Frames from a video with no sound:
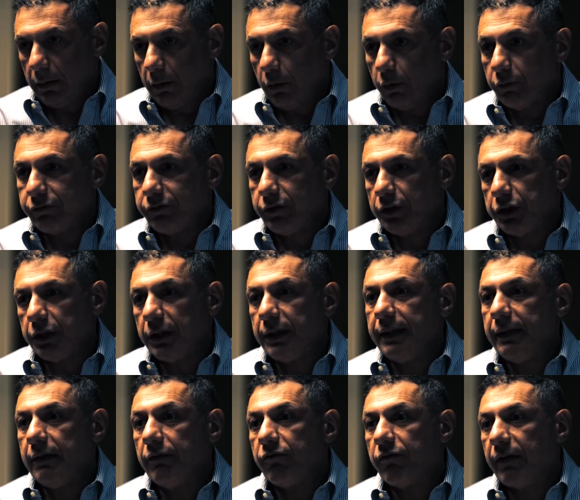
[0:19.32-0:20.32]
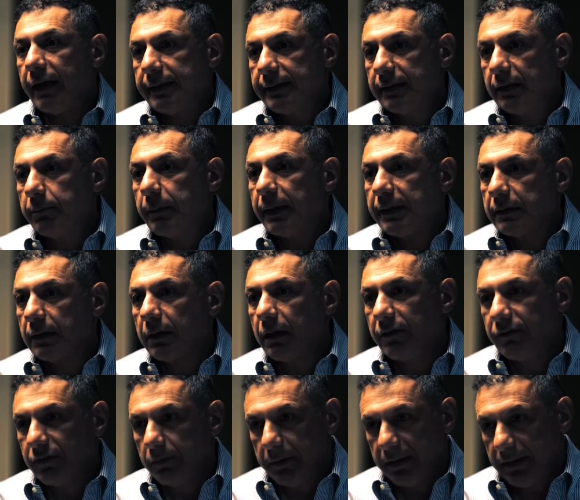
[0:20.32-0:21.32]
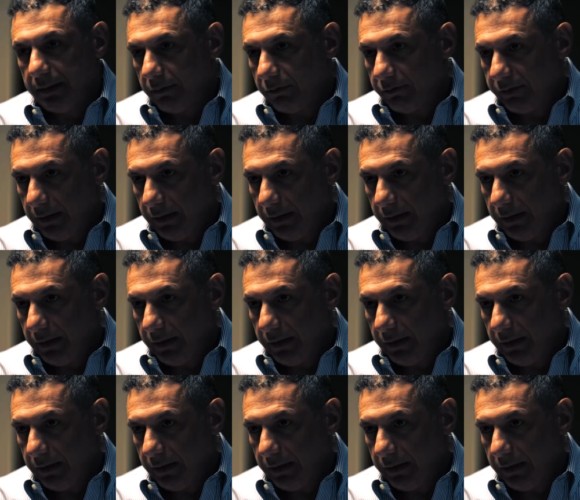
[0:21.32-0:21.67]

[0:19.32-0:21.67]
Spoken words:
officially invited by the government of